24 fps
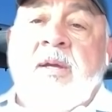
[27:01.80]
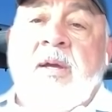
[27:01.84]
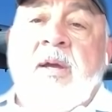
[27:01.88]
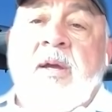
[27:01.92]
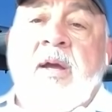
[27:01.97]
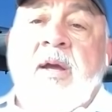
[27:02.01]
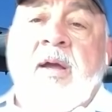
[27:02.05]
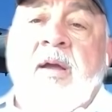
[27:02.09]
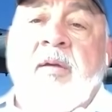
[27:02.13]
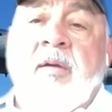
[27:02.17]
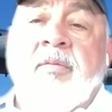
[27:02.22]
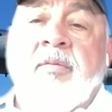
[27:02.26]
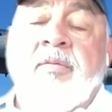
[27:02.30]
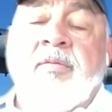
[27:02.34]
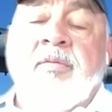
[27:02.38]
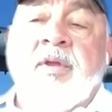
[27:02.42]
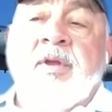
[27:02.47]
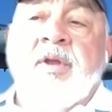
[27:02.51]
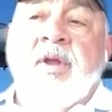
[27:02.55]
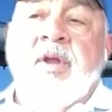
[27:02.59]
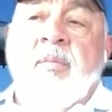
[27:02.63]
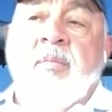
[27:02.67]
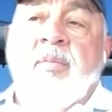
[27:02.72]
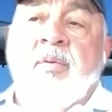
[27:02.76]
Uh,
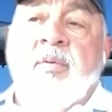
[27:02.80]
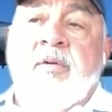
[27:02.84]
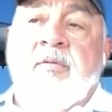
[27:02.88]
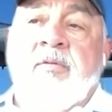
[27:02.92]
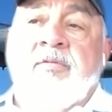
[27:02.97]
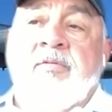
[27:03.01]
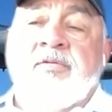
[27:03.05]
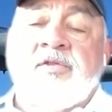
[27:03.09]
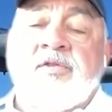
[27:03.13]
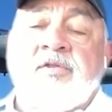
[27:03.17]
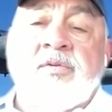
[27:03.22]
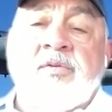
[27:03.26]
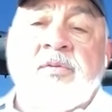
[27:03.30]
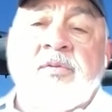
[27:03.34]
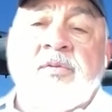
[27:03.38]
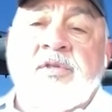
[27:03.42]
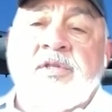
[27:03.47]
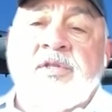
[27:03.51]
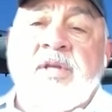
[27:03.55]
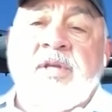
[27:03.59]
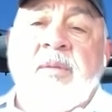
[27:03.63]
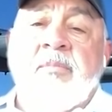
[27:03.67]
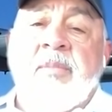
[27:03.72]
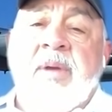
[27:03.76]
the number of
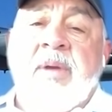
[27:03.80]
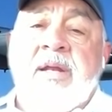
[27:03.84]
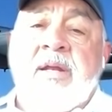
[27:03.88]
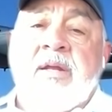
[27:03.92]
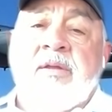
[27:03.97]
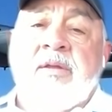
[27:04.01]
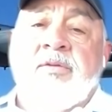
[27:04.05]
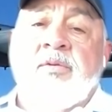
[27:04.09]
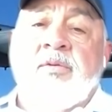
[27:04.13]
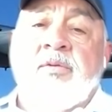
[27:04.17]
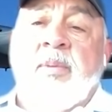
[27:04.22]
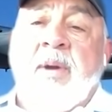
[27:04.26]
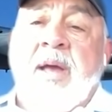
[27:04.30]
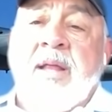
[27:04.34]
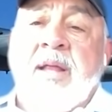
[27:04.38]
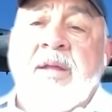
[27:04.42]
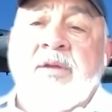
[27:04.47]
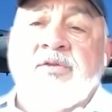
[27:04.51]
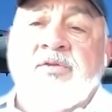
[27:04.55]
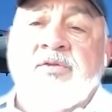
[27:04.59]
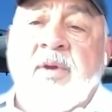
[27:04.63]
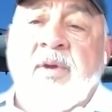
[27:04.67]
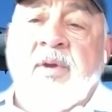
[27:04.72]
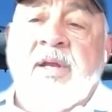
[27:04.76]
students that made it through
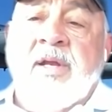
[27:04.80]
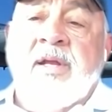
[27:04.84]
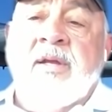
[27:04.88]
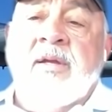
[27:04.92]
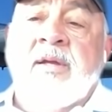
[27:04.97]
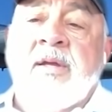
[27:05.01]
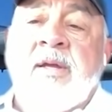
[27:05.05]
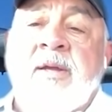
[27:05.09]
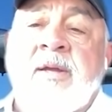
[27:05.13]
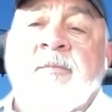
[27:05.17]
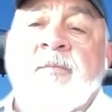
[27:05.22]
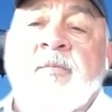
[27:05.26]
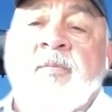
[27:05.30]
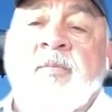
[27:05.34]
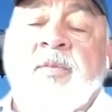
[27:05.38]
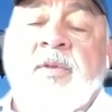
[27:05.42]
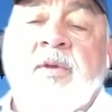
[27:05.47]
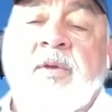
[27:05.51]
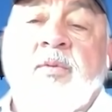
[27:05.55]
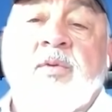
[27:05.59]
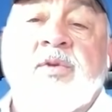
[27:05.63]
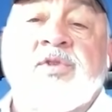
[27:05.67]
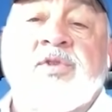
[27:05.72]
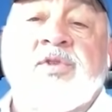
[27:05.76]
pilot training
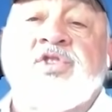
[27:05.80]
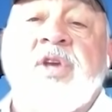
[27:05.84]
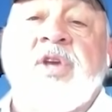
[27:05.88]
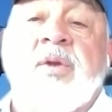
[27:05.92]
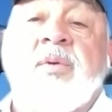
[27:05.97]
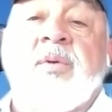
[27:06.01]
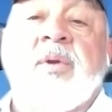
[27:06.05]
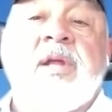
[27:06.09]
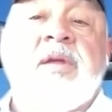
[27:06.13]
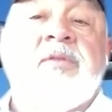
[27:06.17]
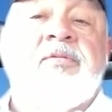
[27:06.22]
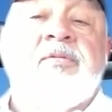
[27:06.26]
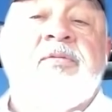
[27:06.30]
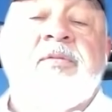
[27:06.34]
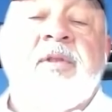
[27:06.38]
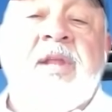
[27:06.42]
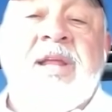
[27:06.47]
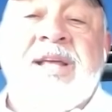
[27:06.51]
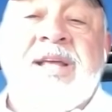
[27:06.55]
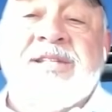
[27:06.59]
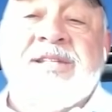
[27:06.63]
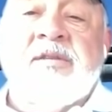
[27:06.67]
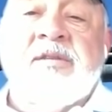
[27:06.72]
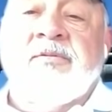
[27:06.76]
was generally
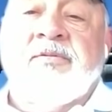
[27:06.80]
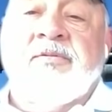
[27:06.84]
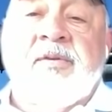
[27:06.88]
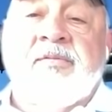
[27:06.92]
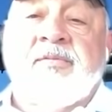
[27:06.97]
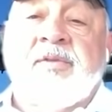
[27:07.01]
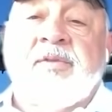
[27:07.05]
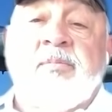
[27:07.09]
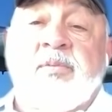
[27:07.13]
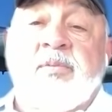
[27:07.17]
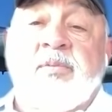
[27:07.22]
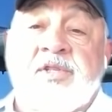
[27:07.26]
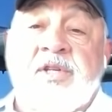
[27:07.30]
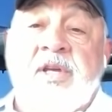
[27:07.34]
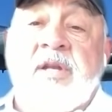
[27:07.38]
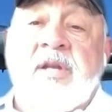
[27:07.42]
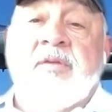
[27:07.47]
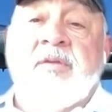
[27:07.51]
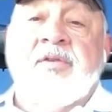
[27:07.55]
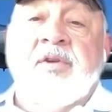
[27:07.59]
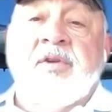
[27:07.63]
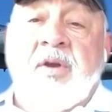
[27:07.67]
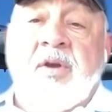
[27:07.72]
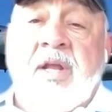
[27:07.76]
less than fifty percent
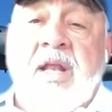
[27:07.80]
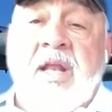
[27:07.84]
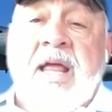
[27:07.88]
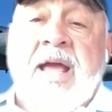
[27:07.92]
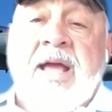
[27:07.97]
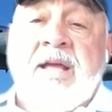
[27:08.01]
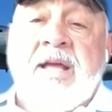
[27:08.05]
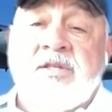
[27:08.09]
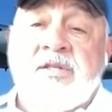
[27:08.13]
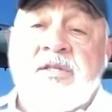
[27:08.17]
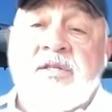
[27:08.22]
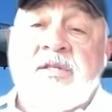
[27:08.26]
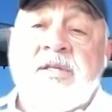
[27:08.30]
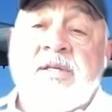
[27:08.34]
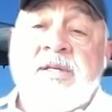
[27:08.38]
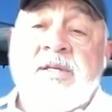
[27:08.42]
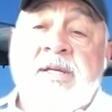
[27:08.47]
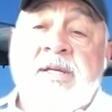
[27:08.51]
of your class.